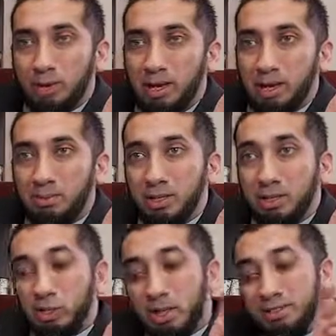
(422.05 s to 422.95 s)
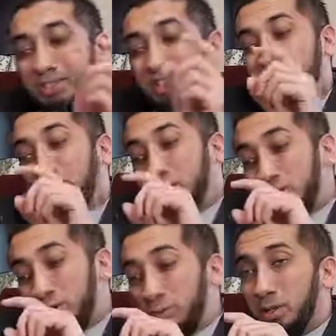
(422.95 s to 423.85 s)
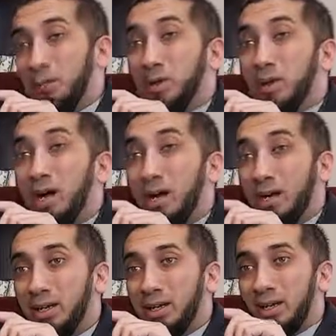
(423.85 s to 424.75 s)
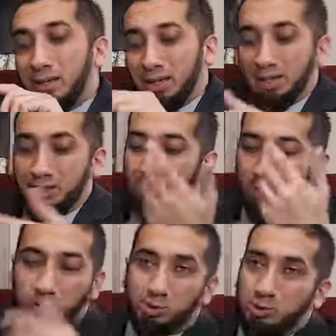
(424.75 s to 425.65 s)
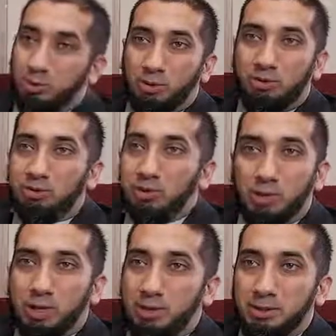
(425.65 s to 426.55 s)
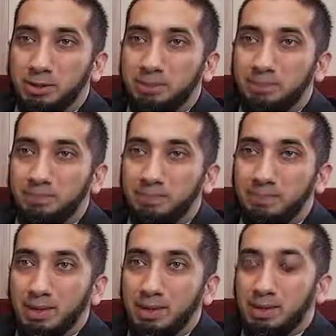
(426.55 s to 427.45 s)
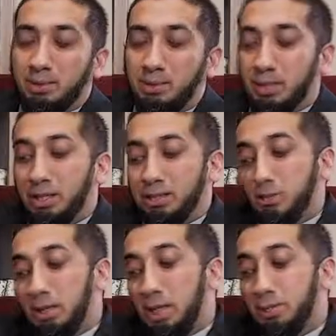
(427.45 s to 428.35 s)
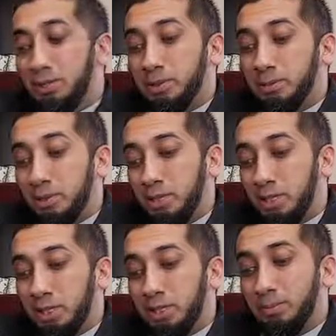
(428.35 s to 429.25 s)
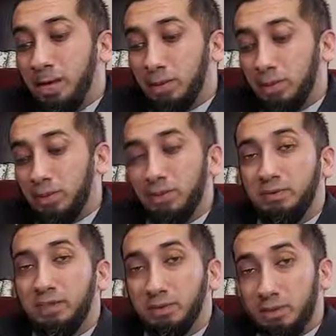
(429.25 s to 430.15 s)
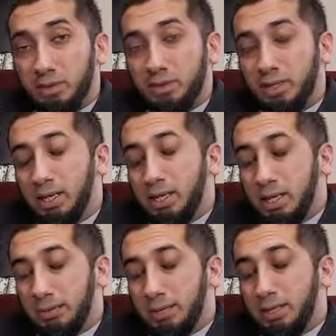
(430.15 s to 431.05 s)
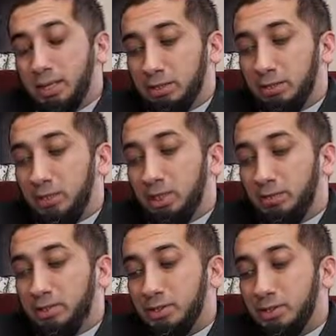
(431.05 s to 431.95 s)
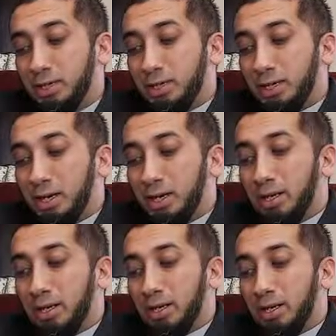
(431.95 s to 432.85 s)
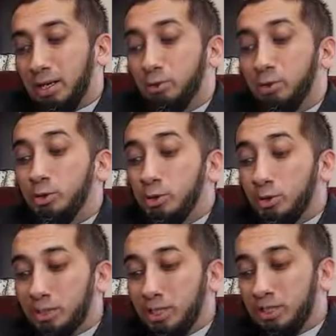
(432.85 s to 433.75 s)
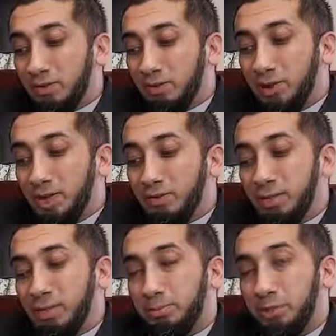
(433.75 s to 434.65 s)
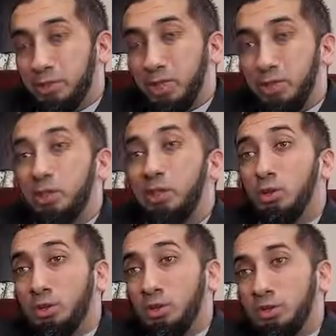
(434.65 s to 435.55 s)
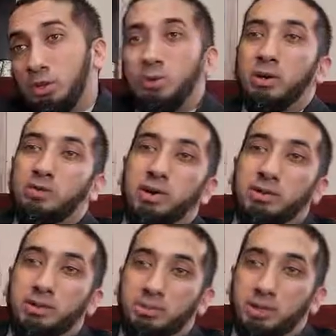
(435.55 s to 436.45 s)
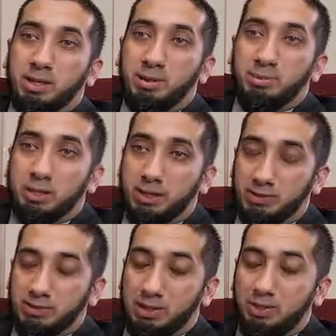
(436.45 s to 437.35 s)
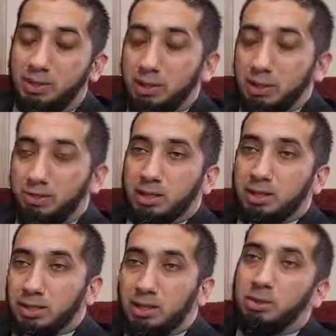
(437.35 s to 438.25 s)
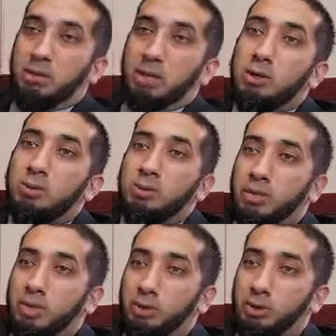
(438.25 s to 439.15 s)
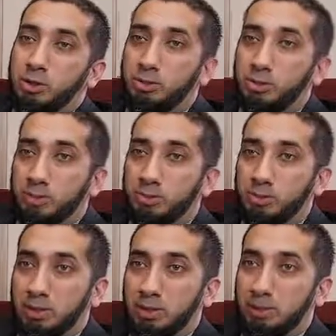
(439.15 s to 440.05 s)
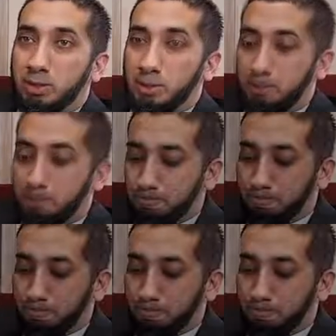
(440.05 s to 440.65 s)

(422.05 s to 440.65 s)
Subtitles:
Al-An'am, transitioning into the word bara in Surah Al-Zukhruf, subhanAllah. May Allah Azza wa Jal help us appreciate the power of these words, and may Allah Azza wa Jal give us a renewed sense of love and appreciation and loyalty to our father Ibrahim alayhi salam. Barakallahu li wa lakum, assalamu alaikum wa rahmatullahi wa barakatuh.